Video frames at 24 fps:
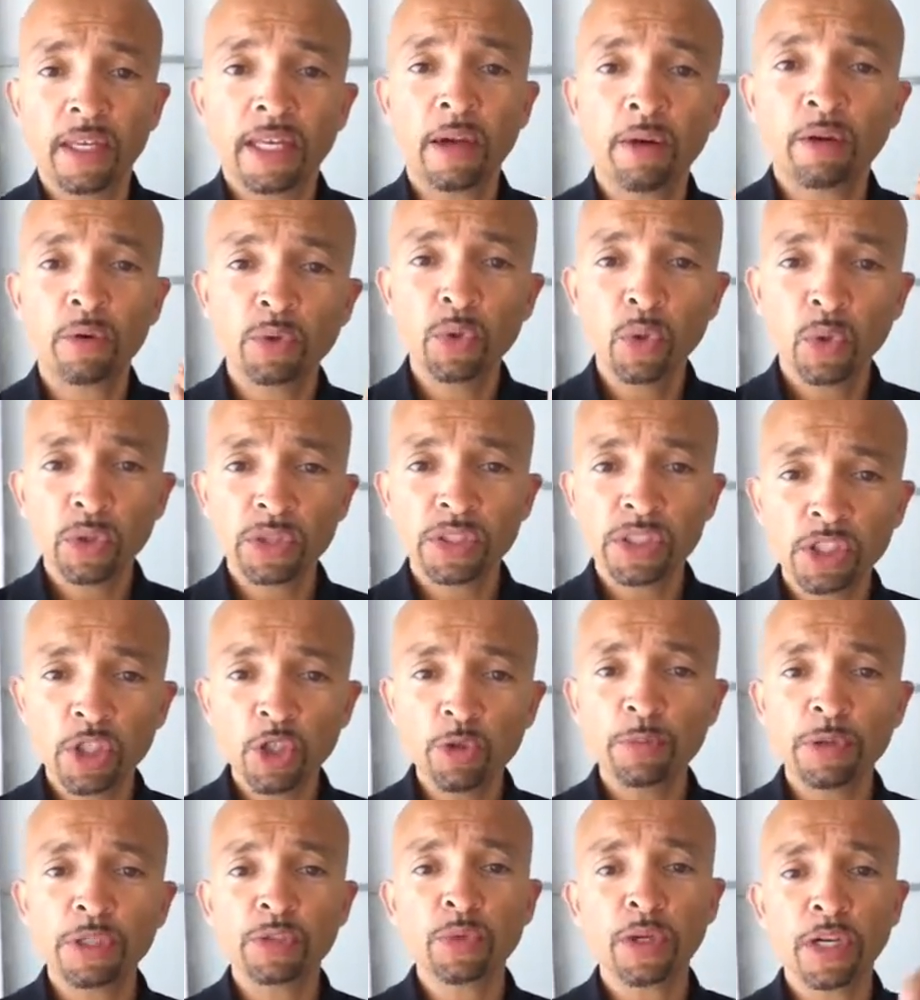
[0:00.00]
Now a raw
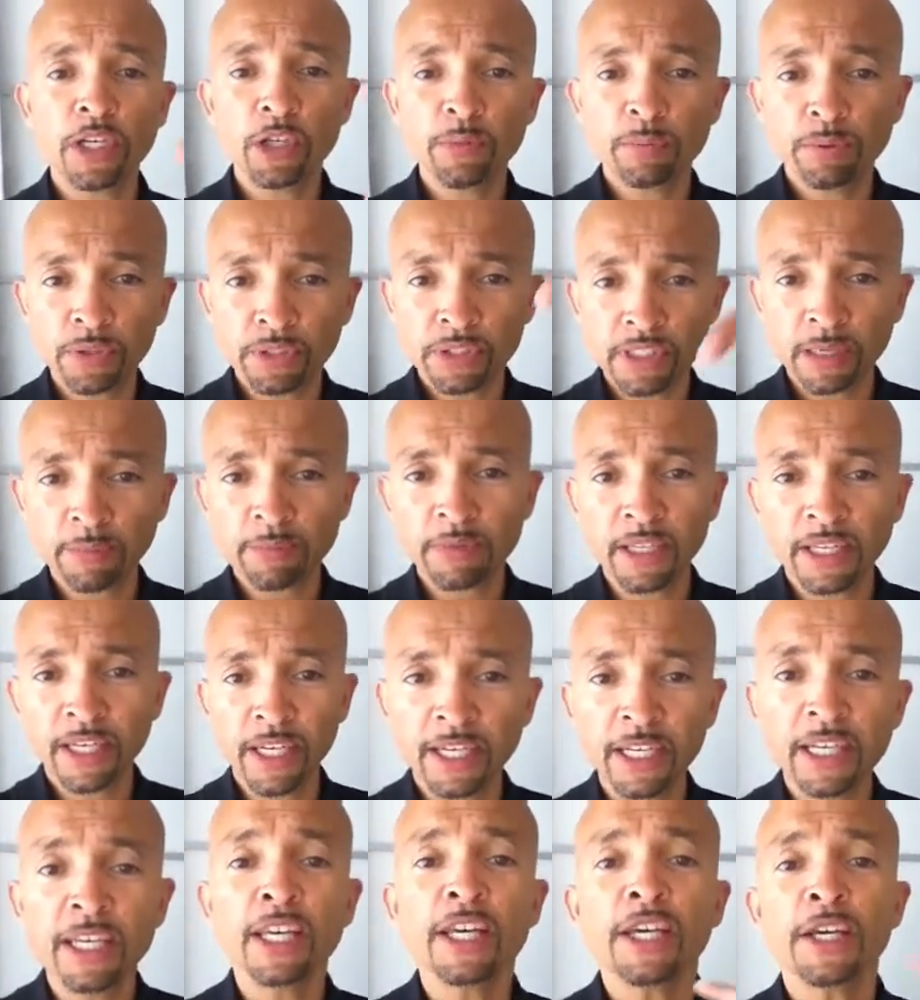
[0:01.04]
soup is where you put something
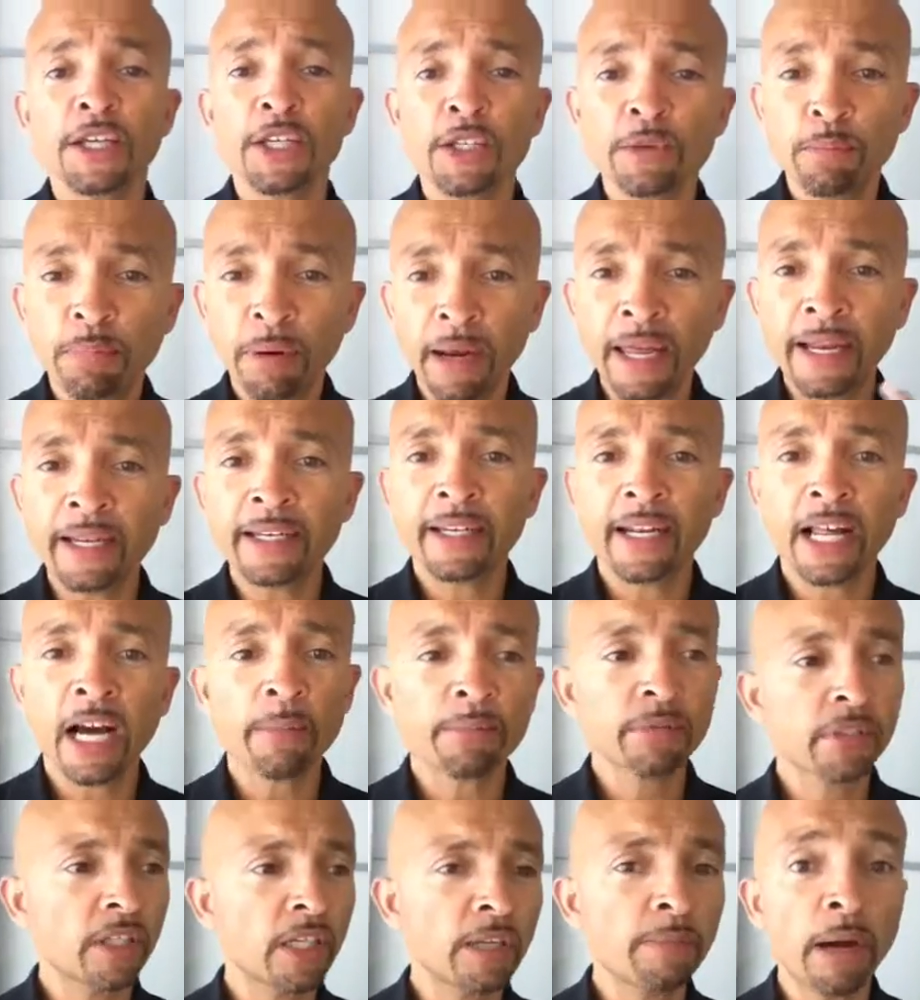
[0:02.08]
in, you blend it
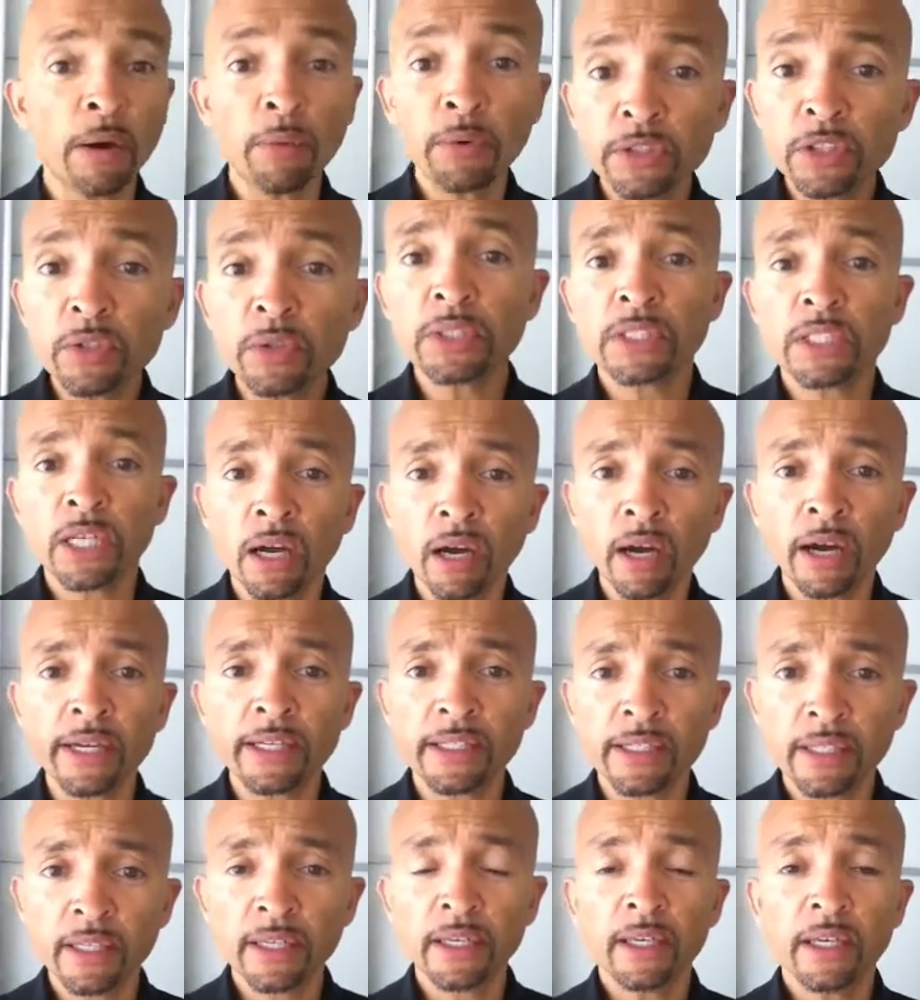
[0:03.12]
up. So you might want to do
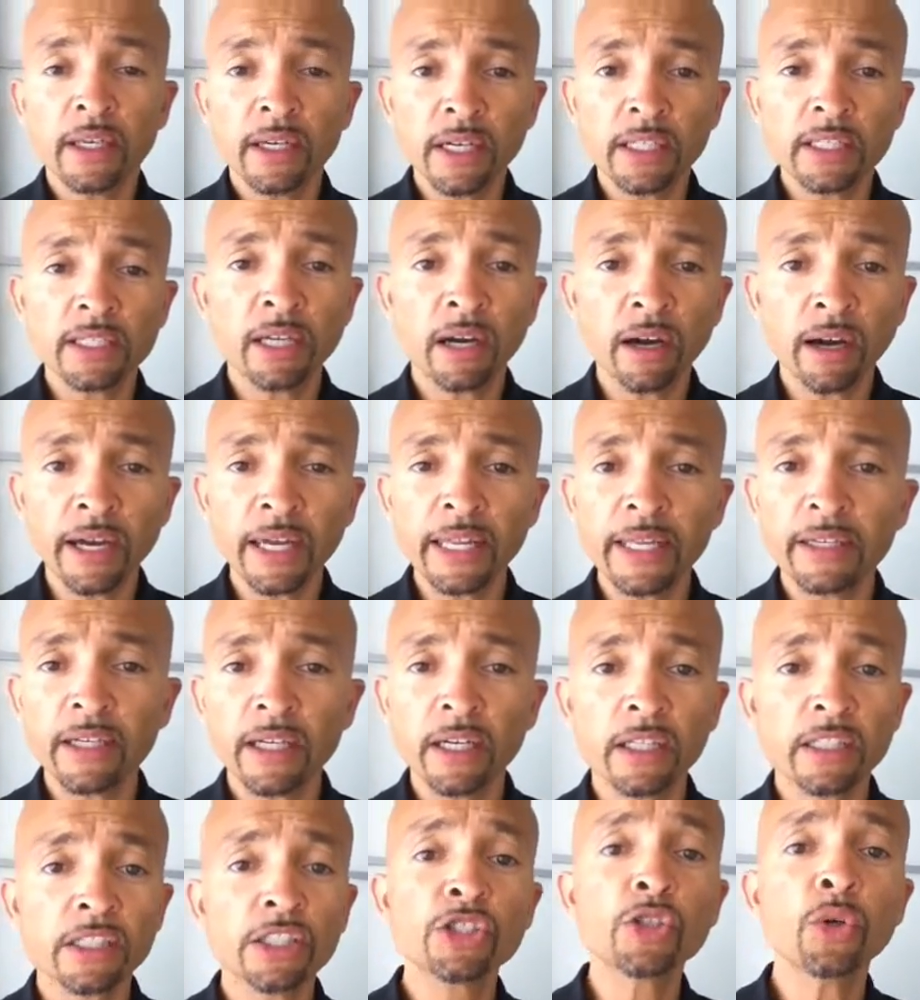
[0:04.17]
a
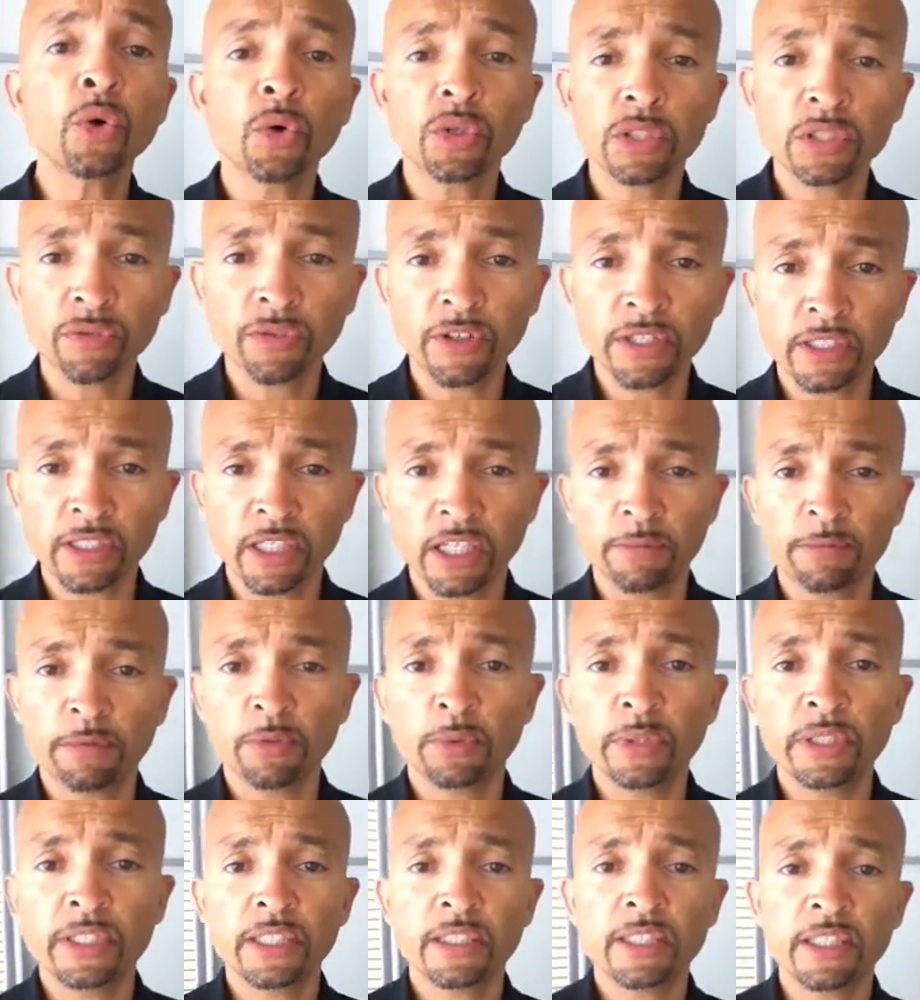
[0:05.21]
Thai sauce, for
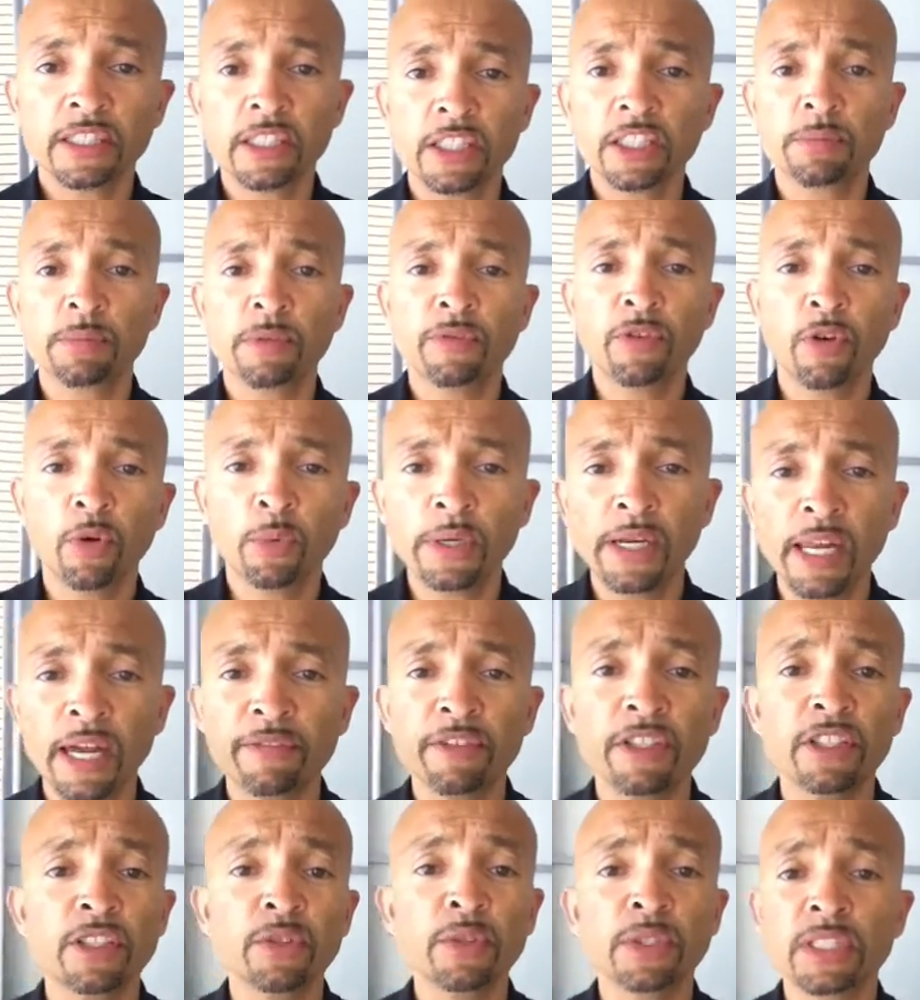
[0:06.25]
example. We did this just before we
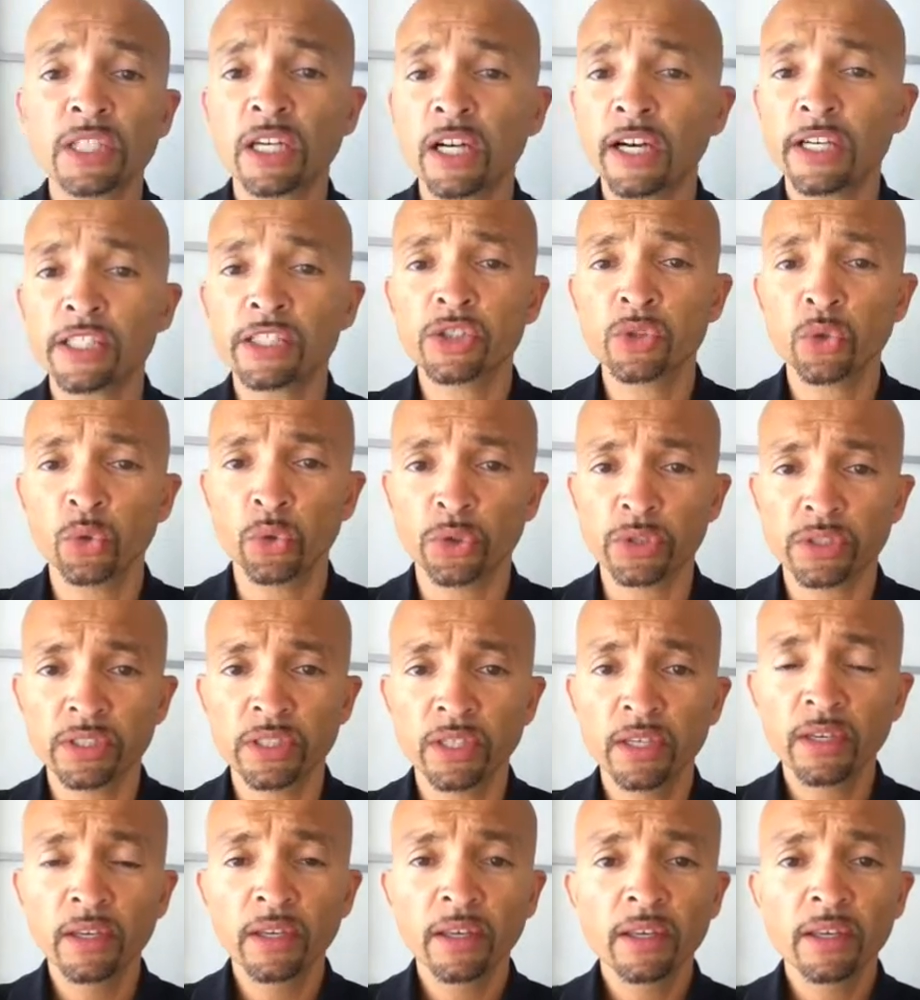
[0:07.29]
left. You do a Thai sauce.